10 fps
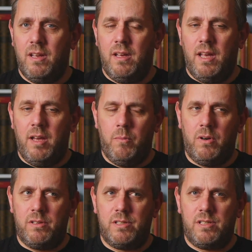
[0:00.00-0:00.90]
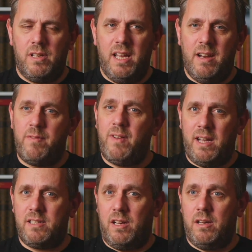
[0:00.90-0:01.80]
It was, in effect,
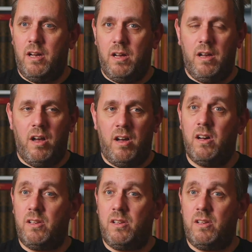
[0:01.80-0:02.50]
a hut.